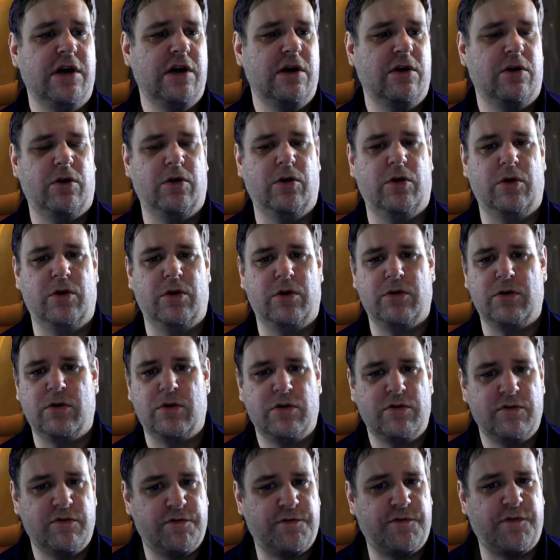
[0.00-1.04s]
or
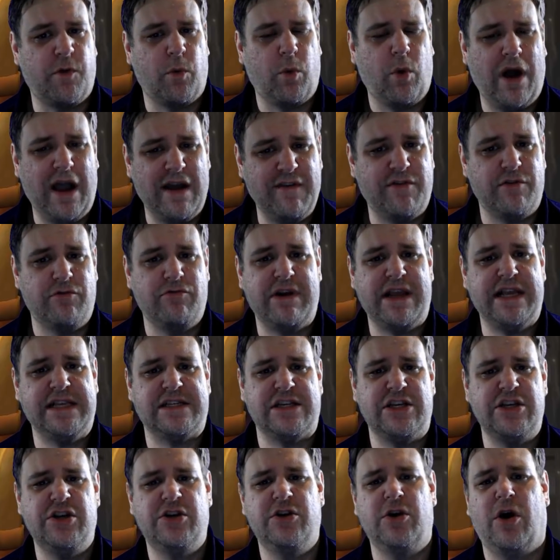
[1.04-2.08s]
for whatever reason
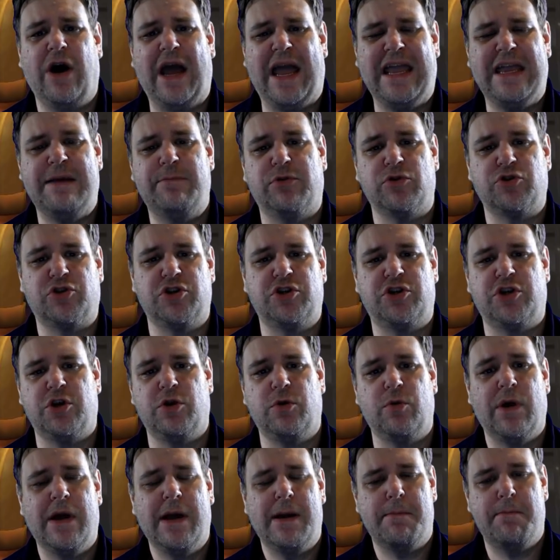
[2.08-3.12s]
you're not able to
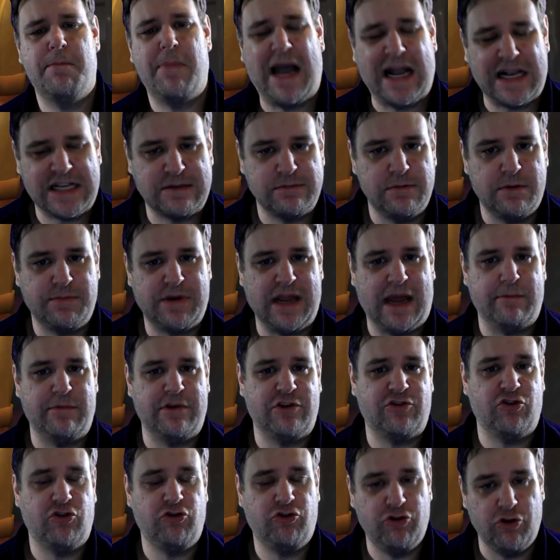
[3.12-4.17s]
do maximum damage
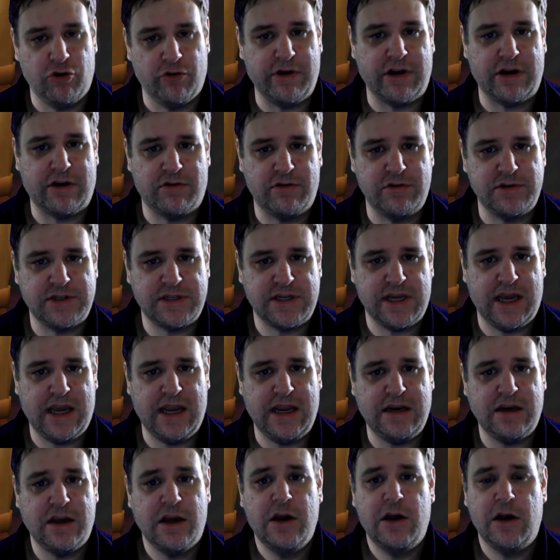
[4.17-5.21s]
during
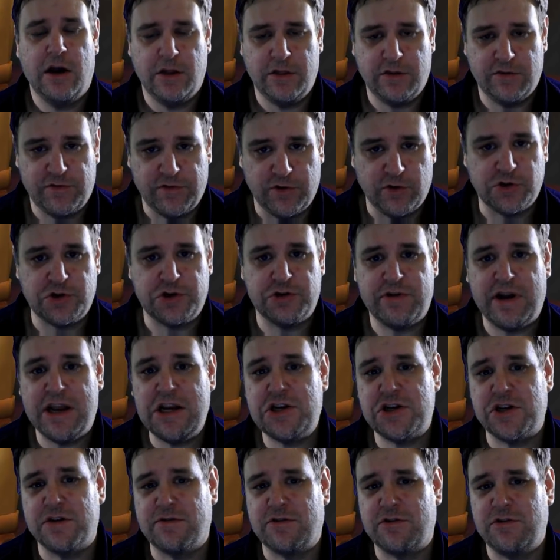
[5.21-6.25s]
Crusade and the full
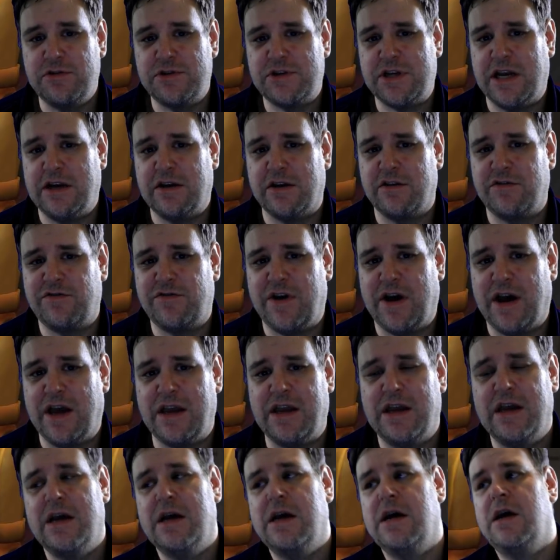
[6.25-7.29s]
duration of Crusade on a fight,
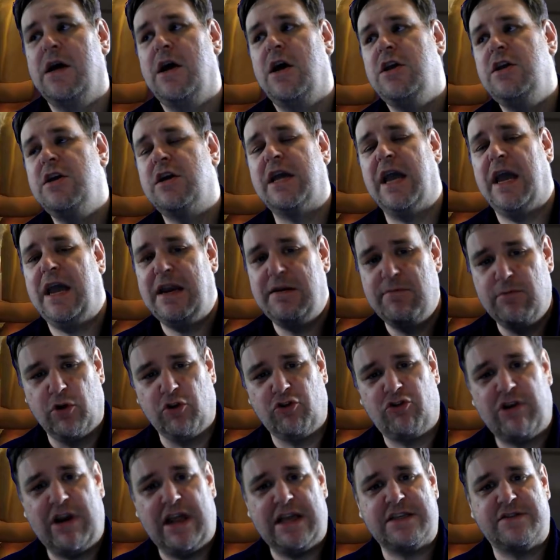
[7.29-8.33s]
you're getting much
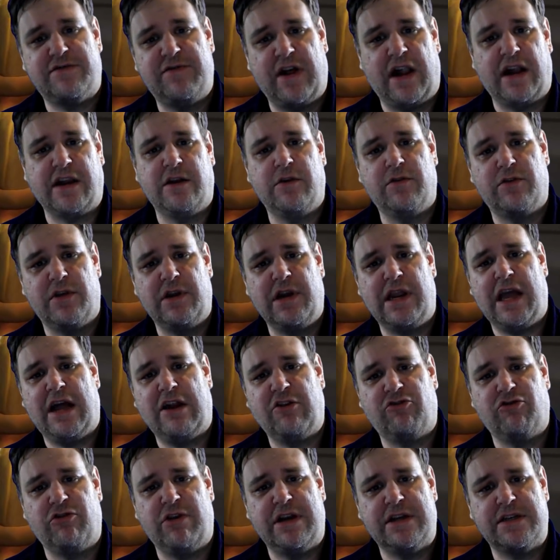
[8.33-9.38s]
less value than
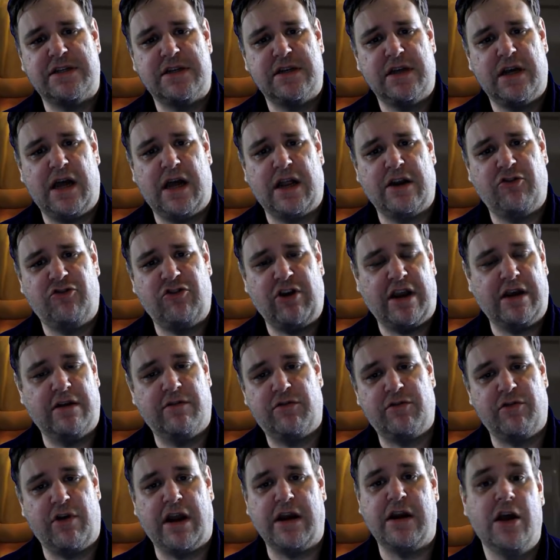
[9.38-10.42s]
Liadrin's and Chain of
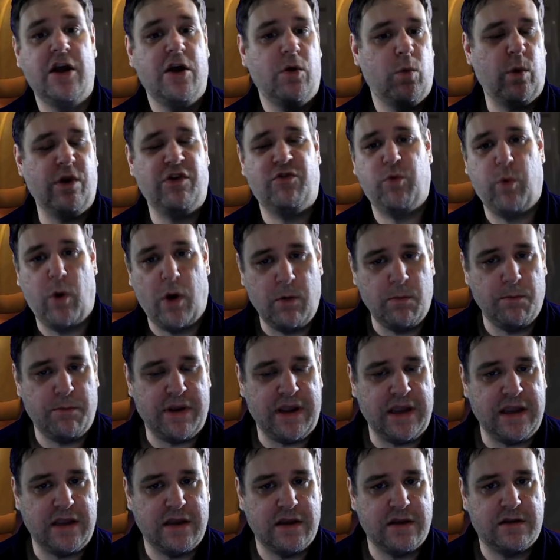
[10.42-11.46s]
Thrain, which won't
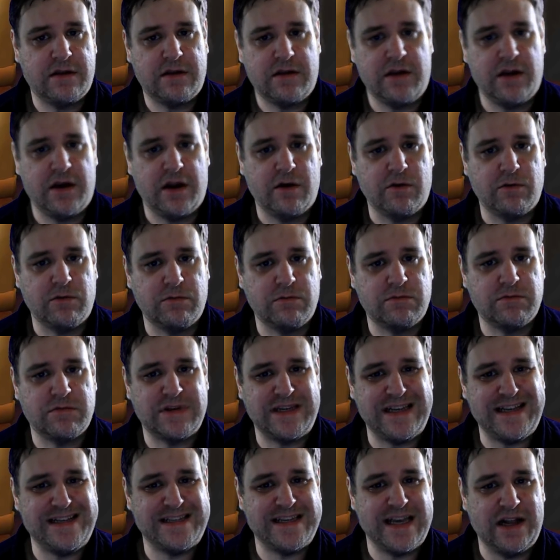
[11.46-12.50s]
be, you know,
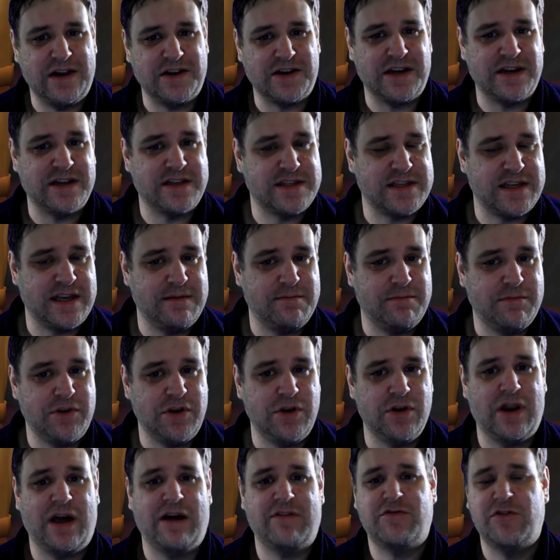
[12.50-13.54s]
detailed in a sim. You'll
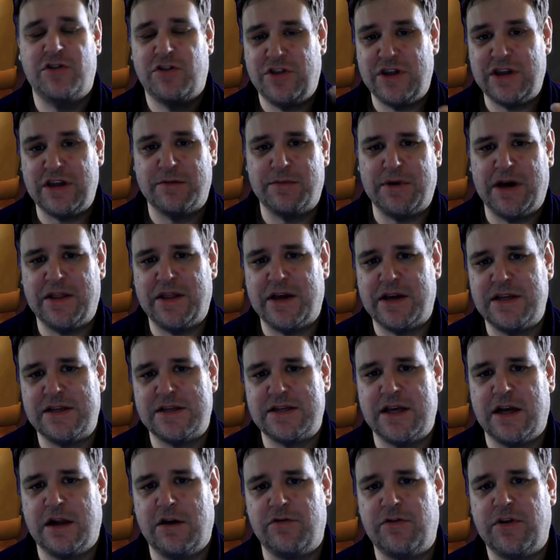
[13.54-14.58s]
have to think about that
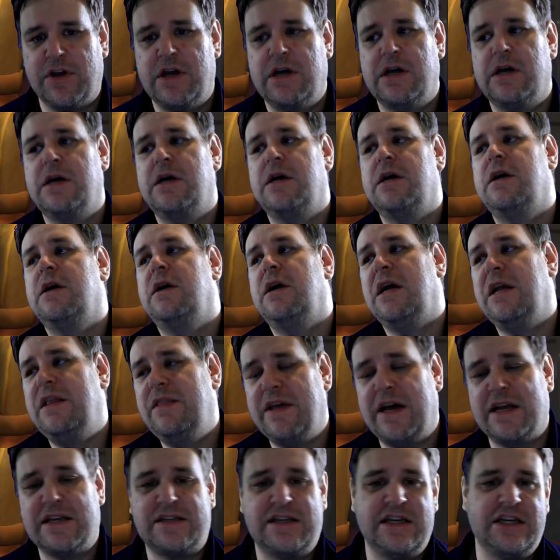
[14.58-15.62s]
yourself. In
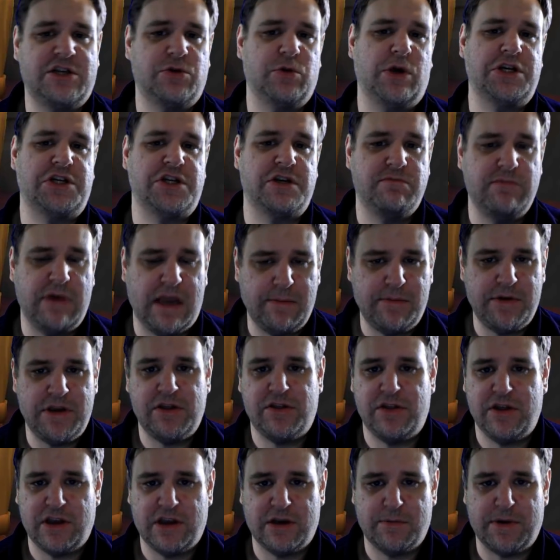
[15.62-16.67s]
that situation, maybe you
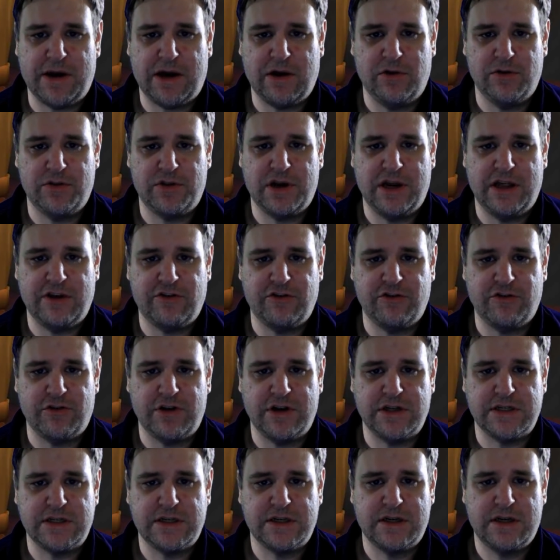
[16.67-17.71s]
think about other
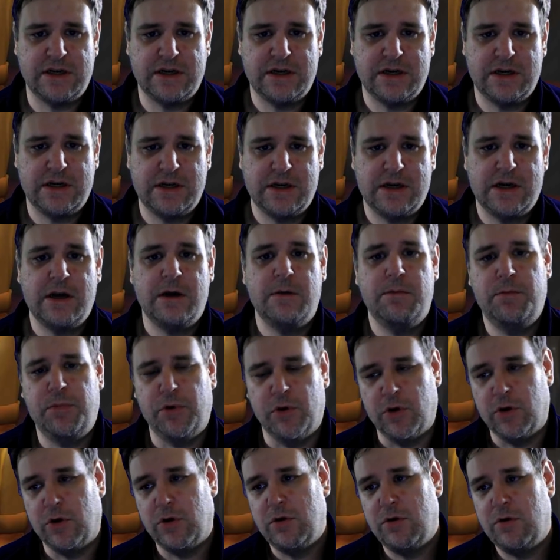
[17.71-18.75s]
legendaries.
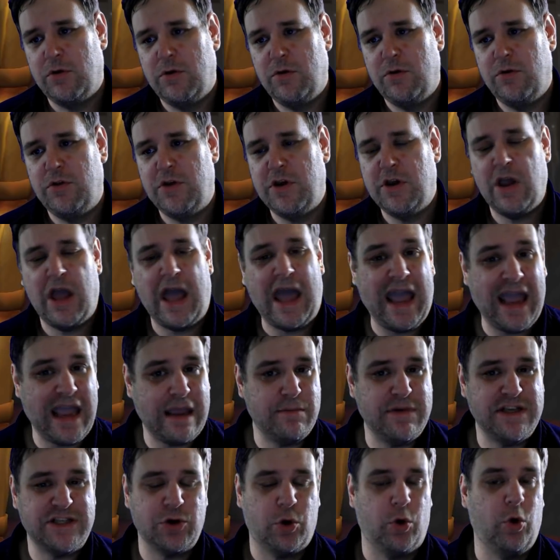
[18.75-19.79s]
But the aim
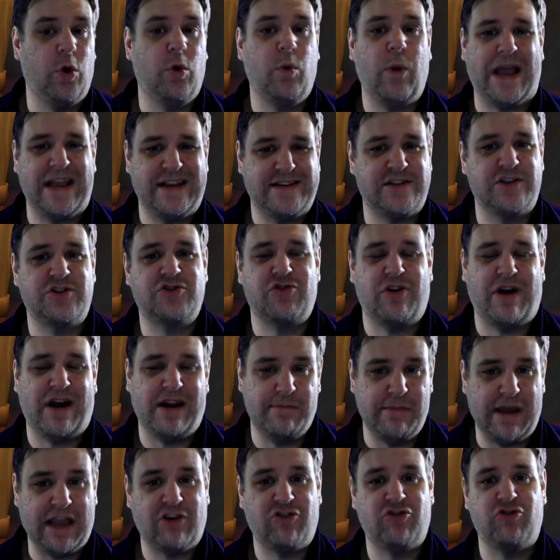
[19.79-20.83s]
is always to try and
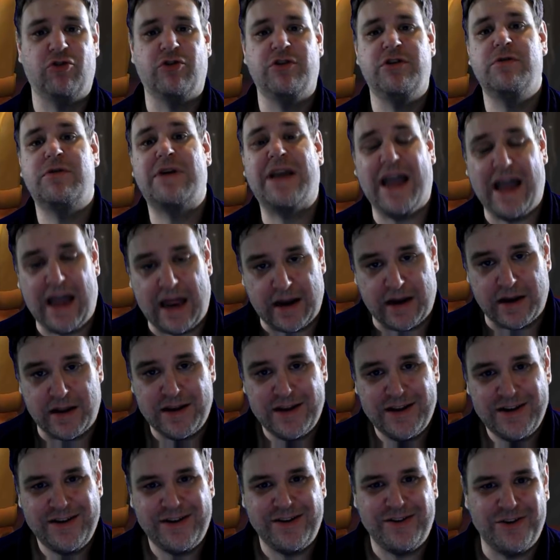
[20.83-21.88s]
make sure you can
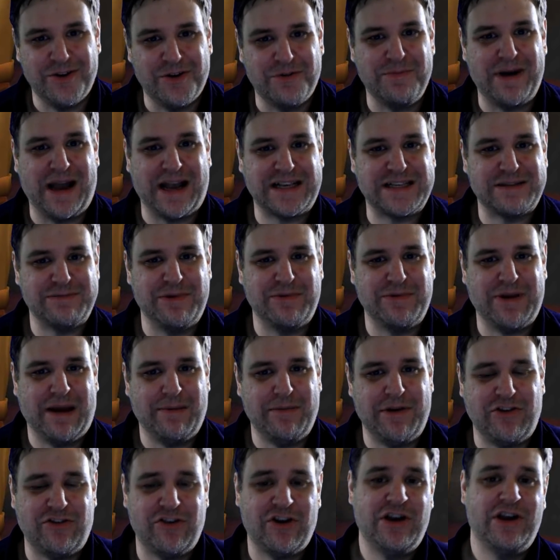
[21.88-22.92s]
do your maximum
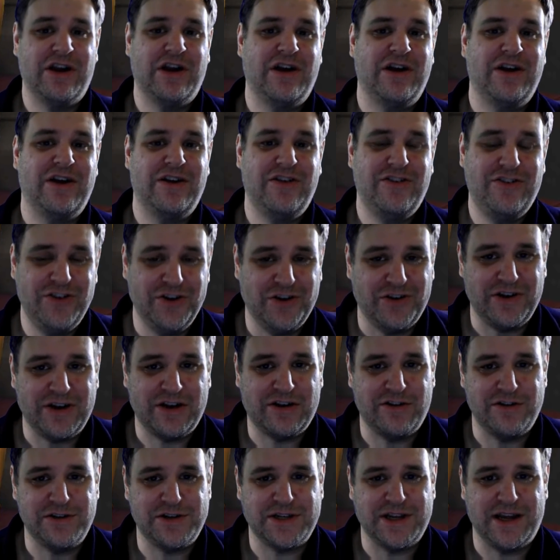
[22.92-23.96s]
damage during
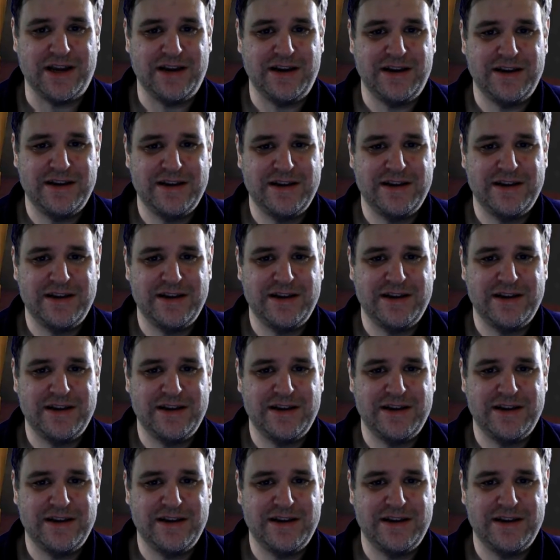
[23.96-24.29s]
Crusade.